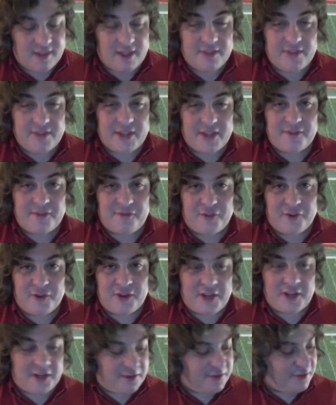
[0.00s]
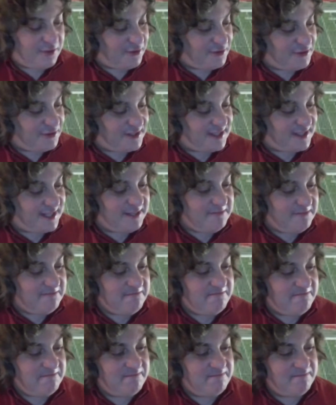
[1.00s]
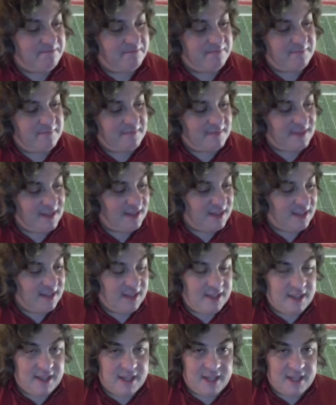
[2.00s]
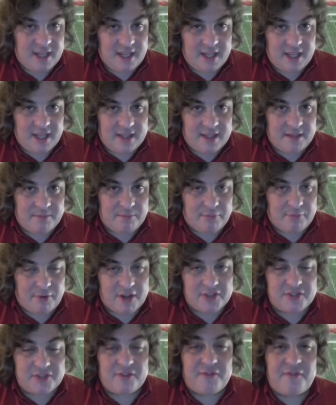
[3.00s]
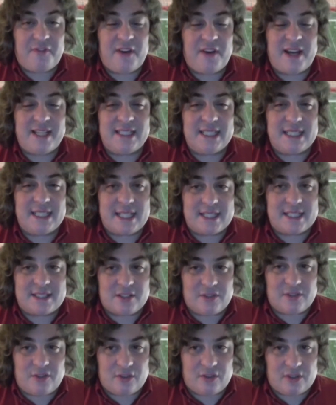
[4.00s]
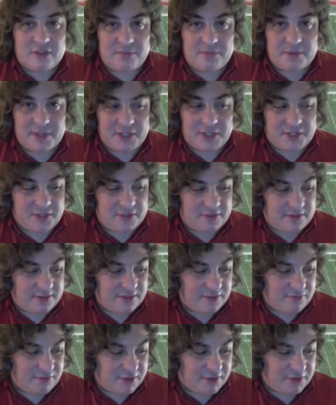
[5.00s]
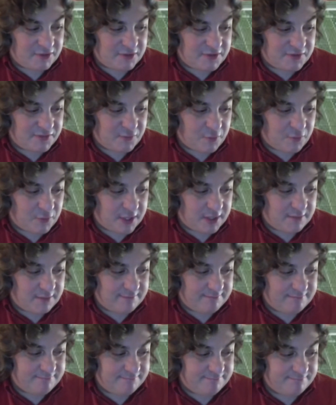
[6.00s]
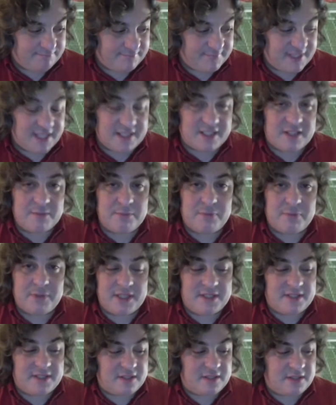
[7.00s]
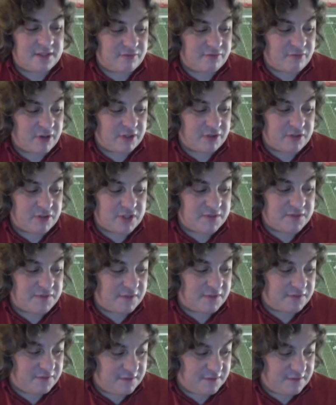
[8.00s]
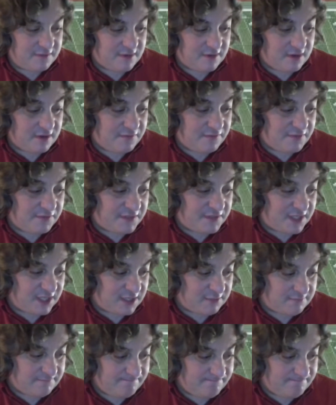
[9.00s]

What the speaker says: They convert on a 3rd and 10, and then Brosmer finally gets a long completion to the Rutgers 40, then completes it to the Rutgers 15.